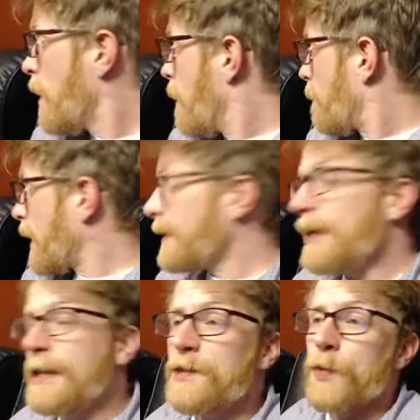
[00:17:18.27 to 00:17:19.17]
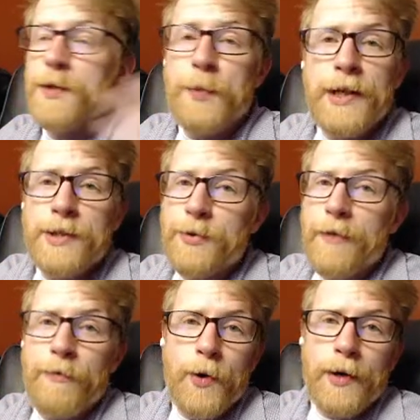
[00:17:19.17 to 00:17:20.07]
But I think this one's pretty
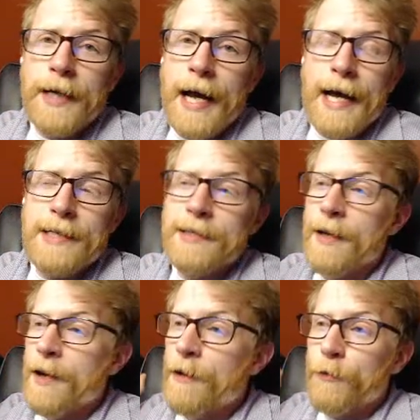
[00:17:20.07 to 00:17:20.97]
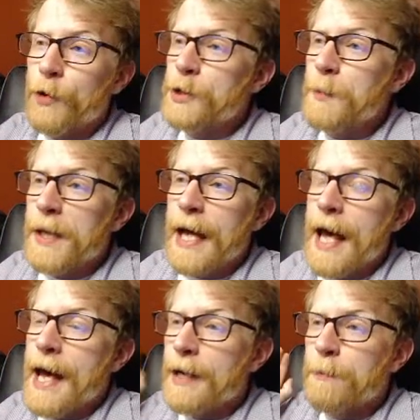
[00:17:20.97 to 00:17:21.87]
straightforward, guys. Full speed
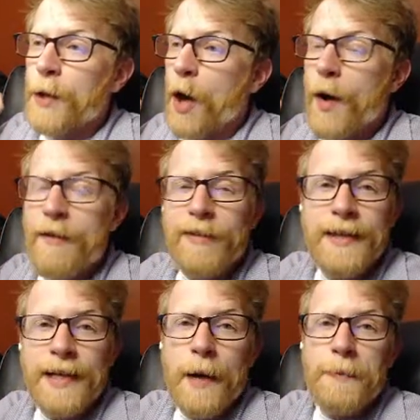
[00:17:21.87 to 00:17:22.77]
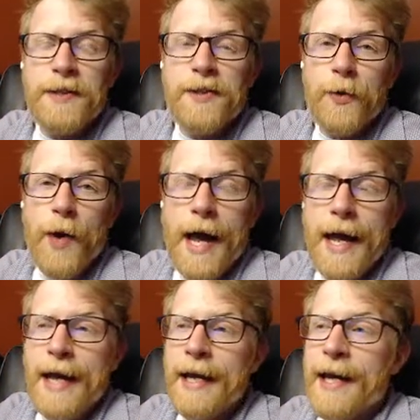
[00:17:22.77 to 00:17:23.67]
ahead, blow everything up in your
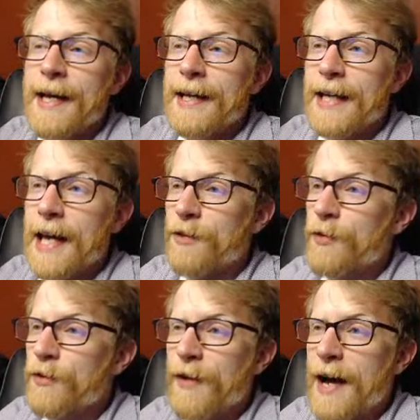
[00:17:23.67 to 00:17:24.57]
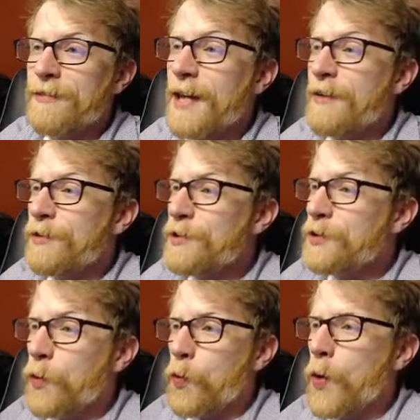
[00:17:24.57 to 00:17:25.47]
way, get through 5
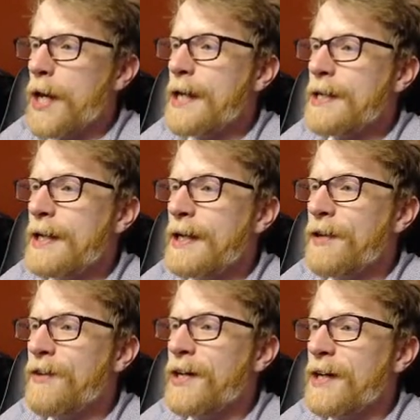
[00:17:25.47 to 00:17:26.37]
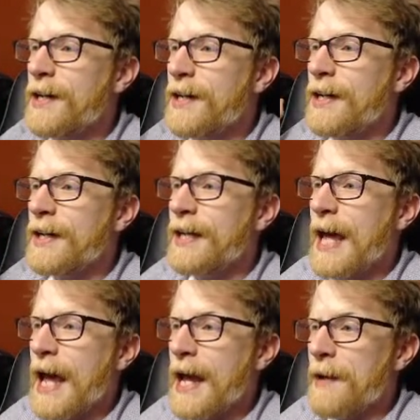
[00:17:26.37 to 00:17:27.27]
levels, win the
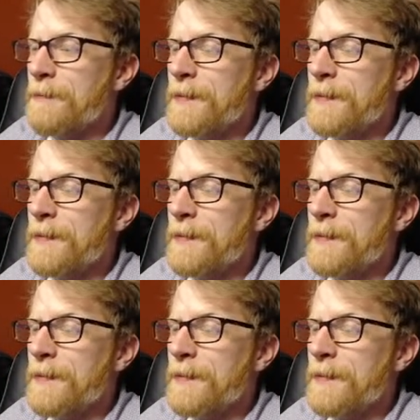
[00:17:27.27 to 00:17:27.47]
game.